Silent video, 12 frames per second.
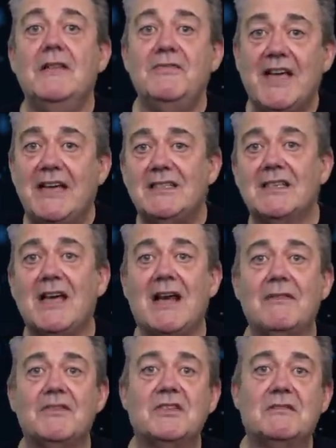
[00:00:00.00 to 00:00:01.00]
Data
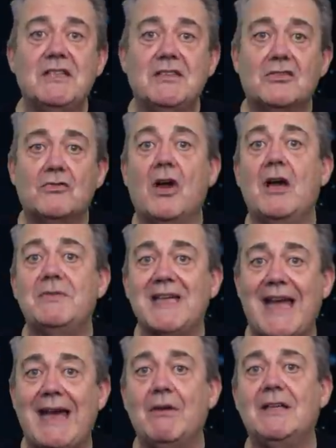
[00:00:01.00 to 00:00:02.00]
that describes
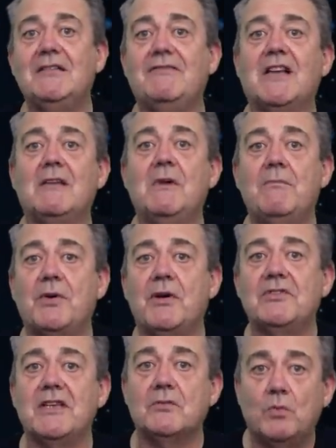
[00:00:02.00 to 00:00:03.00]
how our development
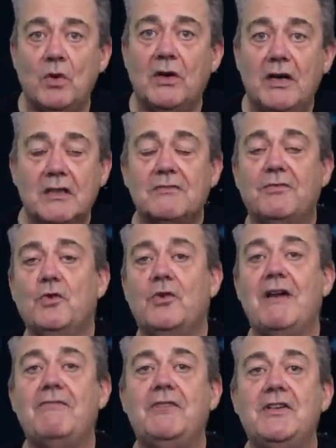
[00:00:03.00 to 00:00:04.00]
process worked for
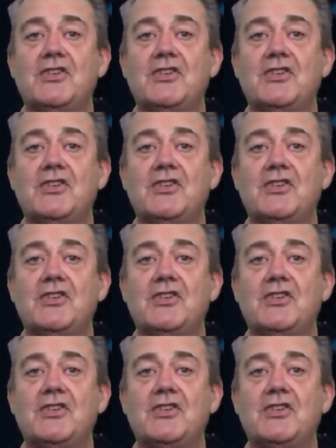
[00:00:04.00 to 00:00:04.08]
every